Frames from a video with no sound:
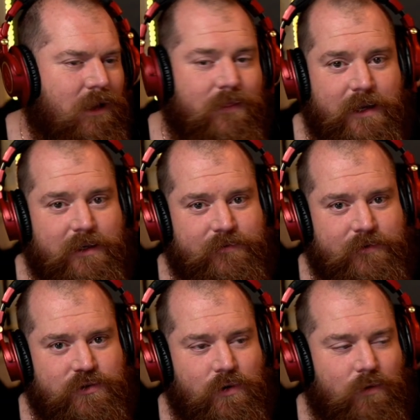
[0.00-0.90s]
That is for
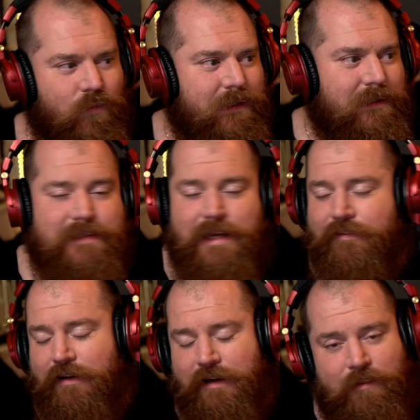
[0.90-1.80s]
sure. We
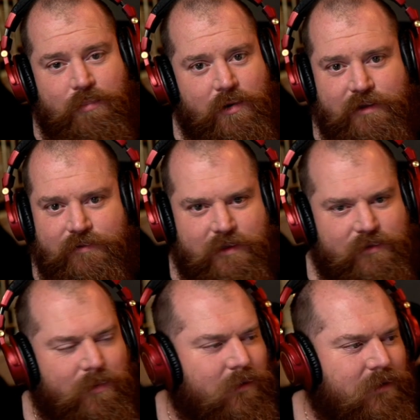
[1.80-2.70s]
definitely need prayers for
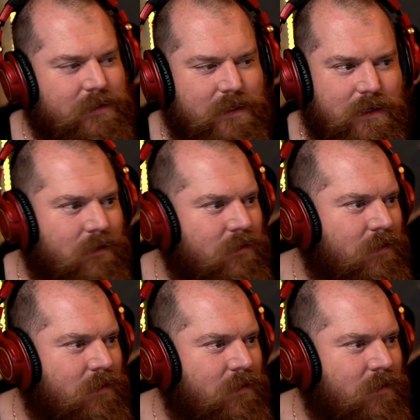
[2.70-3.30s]
this world, I tell you.